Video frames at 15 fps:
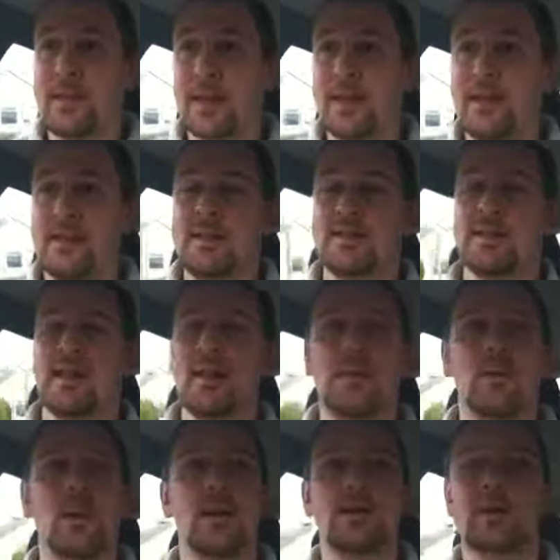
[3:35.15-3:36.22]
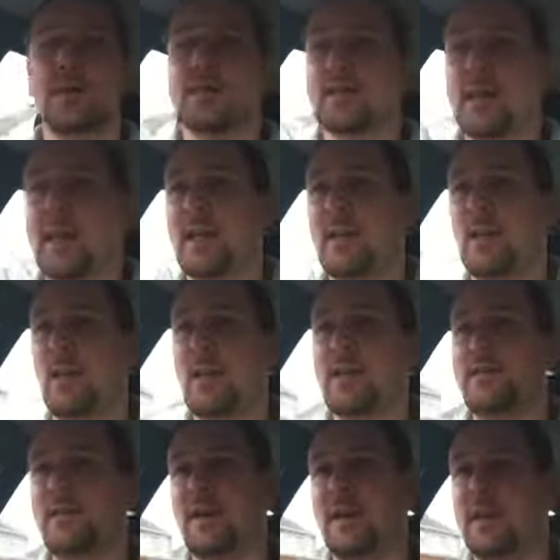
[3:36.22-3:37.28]
And this is kind of where it starts getting quite
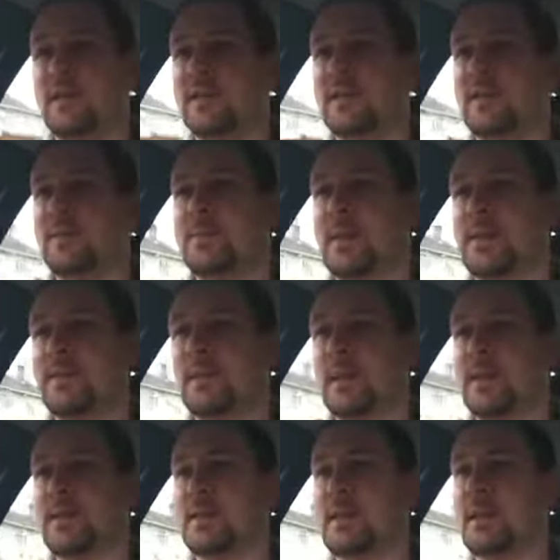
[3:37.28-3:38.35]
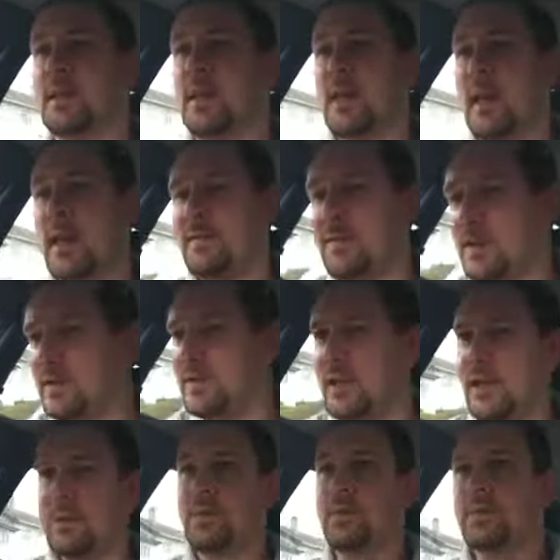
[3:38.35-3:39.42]
advanced, simply because if you
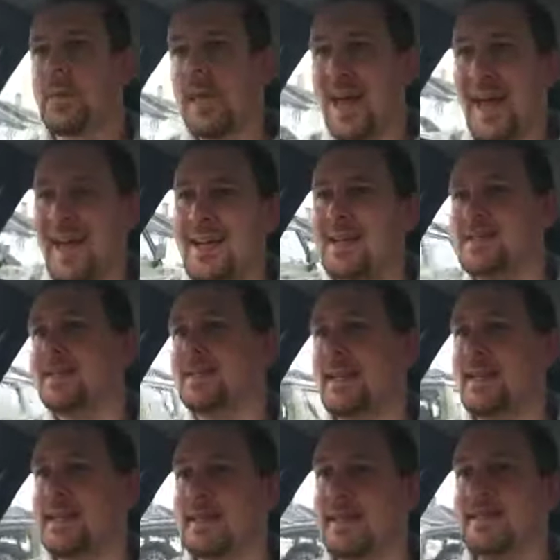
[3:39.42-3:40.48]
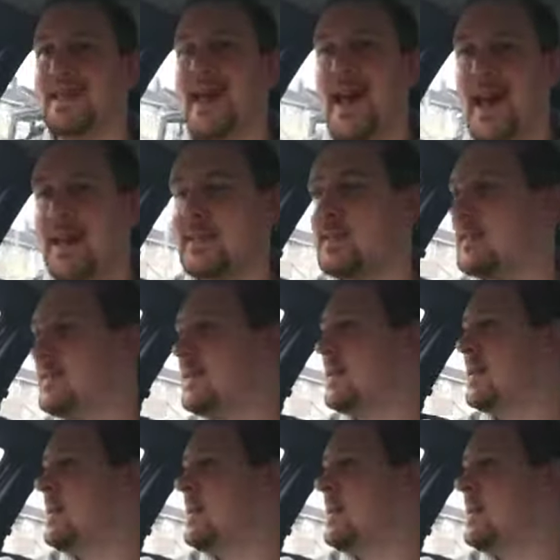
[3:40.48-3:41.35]
start putting anchors into text,